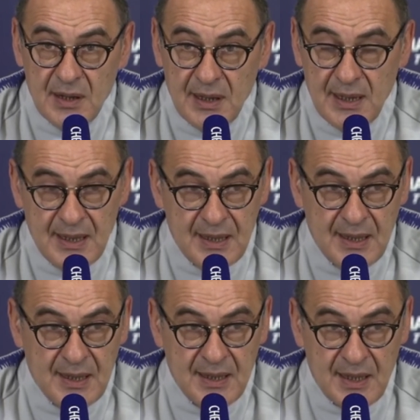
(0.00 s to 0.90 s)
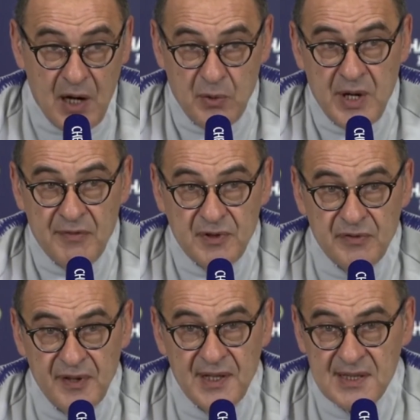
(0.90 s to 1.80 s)
Now we have to
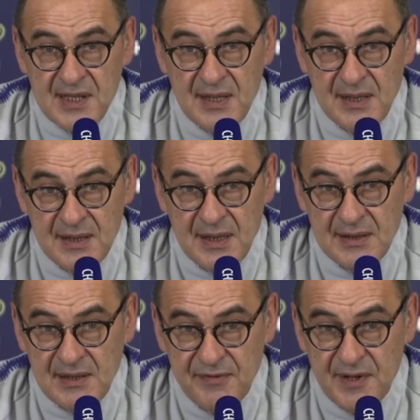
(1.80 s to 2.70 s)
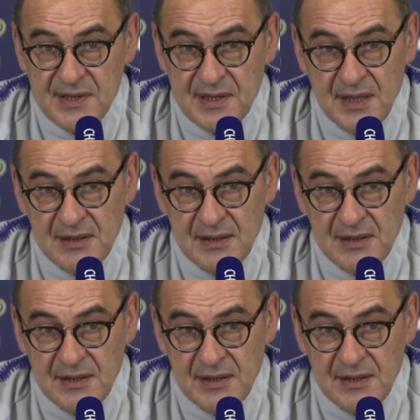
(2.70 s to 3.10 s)
face the first